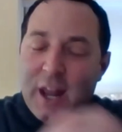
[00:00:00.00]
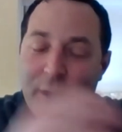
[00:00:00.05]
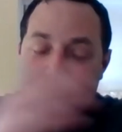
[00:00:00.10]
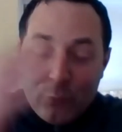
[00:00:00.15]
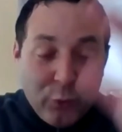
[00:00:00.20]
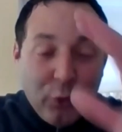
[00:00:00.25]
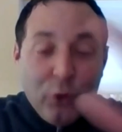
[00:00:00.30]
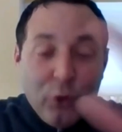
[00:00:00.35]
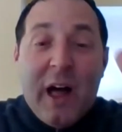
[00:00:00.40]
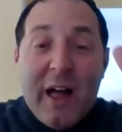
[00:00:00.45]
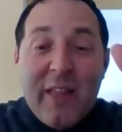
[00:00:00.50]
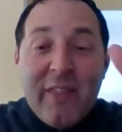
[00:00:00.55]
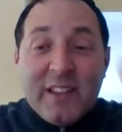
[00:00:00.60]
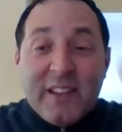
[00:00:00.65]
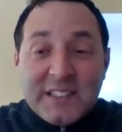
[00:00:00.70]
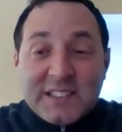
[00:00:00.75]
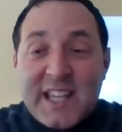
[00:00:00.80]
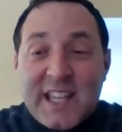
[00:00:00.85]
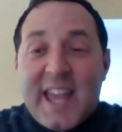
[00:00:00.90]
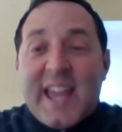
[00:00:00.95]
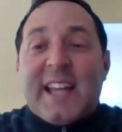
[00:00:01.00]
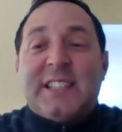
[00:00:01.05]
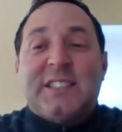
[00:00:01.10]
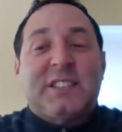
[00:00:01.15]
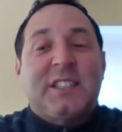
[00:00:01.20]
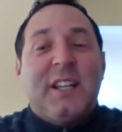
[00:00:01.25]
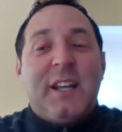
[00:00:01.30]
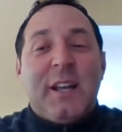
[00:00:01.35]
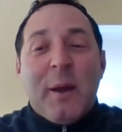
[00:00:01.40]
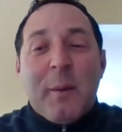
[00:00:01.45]
kind of rule on this
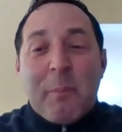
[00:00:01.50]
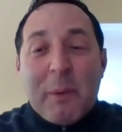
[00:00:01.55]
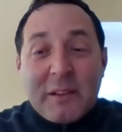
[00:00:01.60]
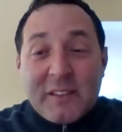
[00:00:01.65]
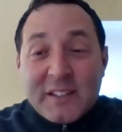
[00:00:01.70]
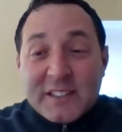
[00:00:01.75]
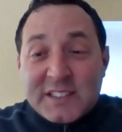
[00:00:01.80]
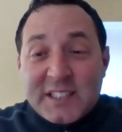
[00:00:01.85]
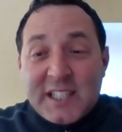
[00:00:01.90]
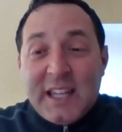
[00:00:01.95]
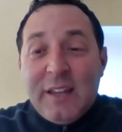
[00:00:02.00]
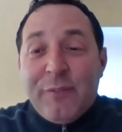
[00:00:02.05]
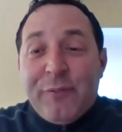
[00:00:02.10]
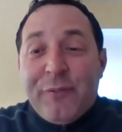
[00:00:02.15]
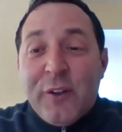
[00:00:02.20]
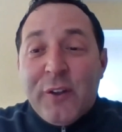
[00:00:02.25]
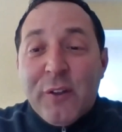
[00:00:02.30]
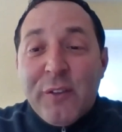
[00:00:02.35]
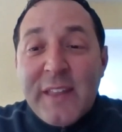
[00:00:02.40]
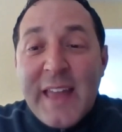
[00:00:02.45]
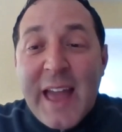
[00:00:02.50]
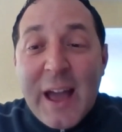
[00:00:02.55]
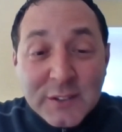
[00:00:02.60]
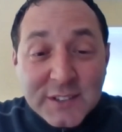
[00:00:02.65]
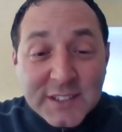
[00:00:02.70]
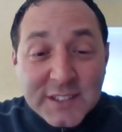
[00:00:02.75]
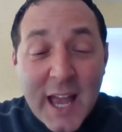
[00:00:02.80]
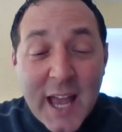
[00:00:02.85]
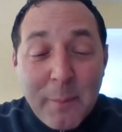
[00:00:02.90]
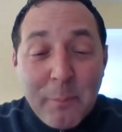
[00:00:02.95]
case, but does he feel the
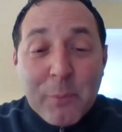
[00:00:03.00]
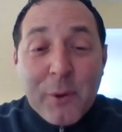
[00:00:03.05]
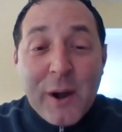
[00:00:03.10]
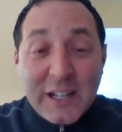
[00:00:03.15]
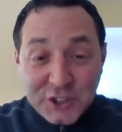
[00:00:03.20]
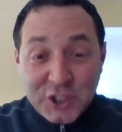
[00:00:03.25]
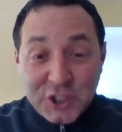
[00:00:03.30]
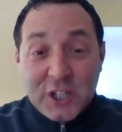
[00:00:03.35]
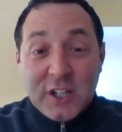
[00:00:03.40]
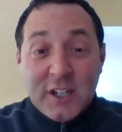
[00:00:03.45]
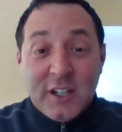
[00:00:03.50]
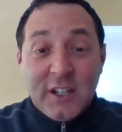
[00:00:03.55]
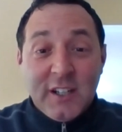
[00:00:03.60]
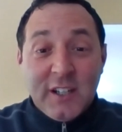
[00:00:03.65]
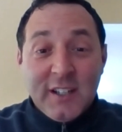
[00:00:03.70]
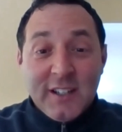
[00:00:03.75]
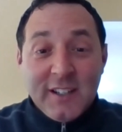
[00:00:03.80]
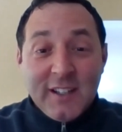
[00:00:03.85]
outside pressure?